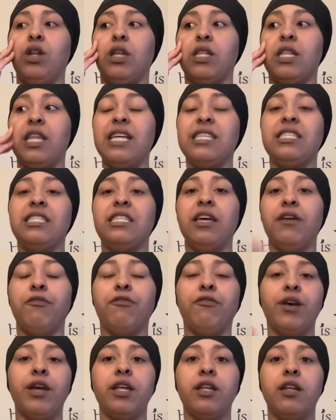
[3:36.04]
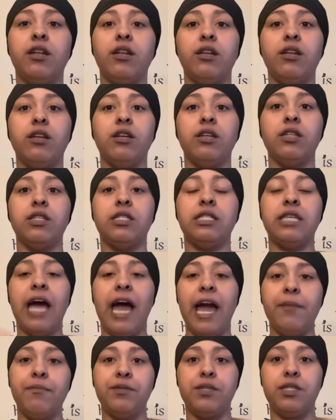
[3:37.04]
there's different
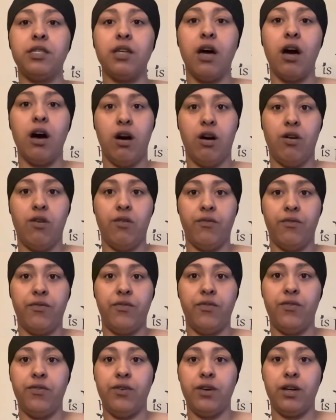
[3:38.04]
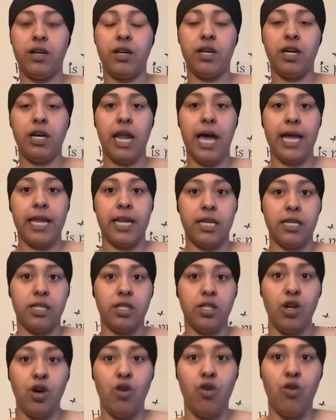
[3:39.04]
types of colitis.
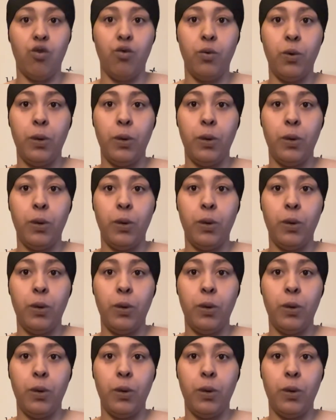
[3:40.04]
So